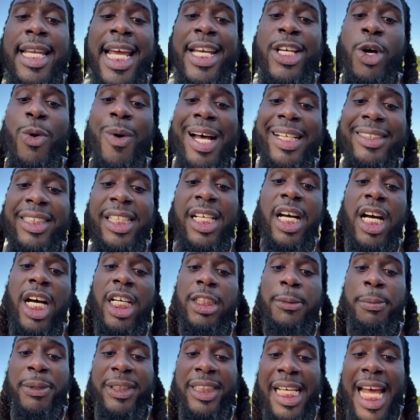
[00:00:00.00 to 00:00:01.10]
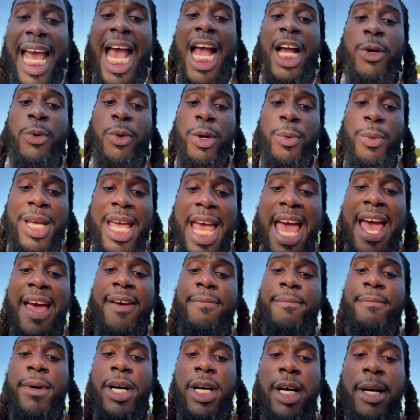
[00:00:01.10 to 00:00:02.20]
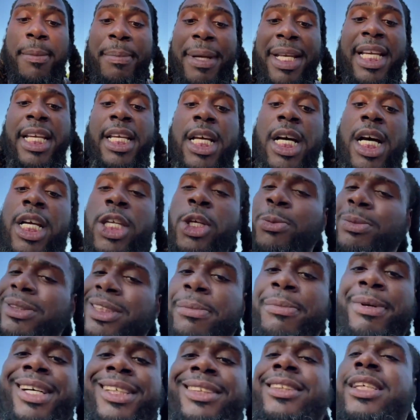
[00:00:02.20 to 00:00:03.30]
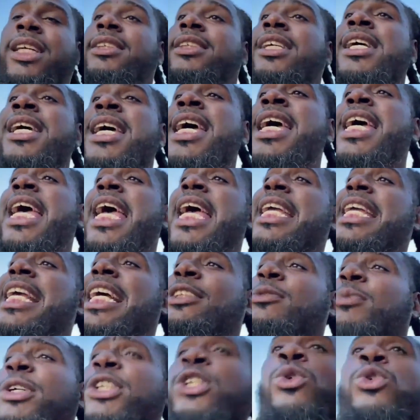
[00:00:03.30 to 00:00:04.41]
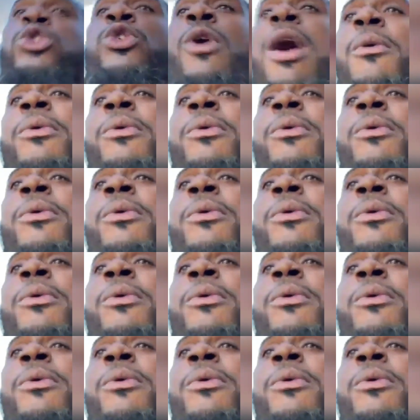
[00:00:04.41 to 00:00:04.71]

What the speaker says: They know I see 100% accurate. We have many non-humans amongst us. And yes, we do.